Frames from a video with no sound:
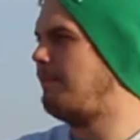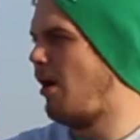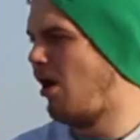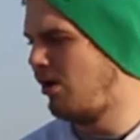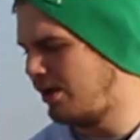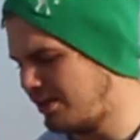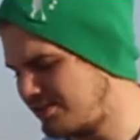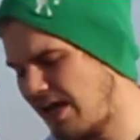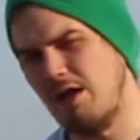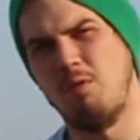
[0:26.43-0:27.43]
that ball on the
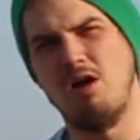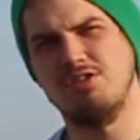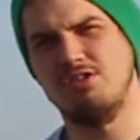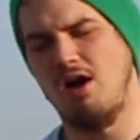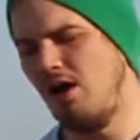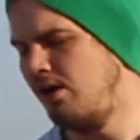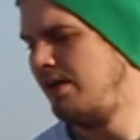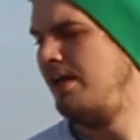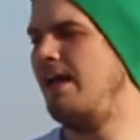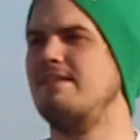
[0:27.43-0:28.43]
sidewall stall
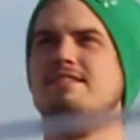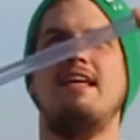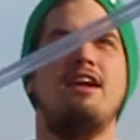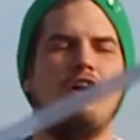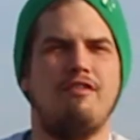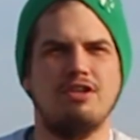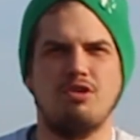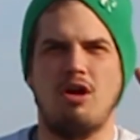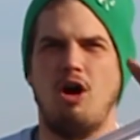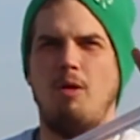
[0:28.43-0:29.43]
and send it over
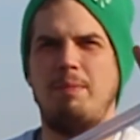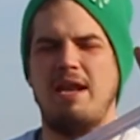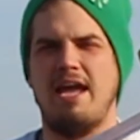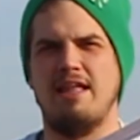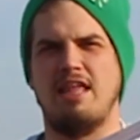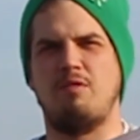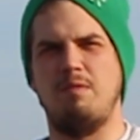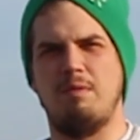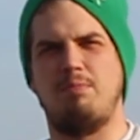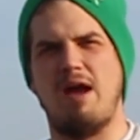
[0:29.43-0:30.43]
to our open hand like
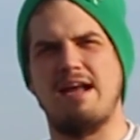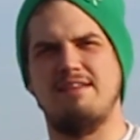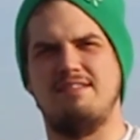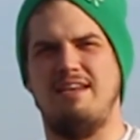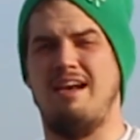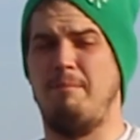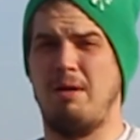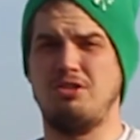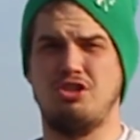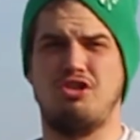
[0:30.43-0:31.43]
we've been practicing in a
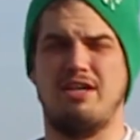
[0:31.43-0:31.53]
bunch